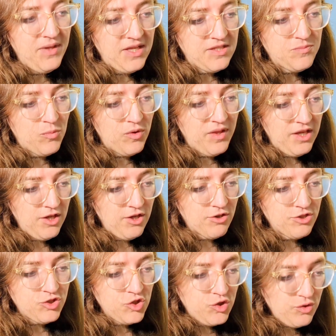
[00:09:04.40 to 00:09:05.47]
it's more like
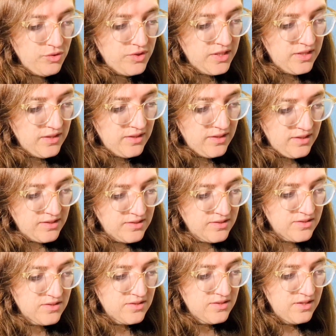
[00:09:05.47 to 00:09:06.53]
you're choosing
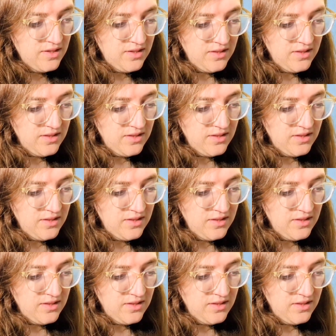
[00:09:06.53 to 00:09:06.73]
these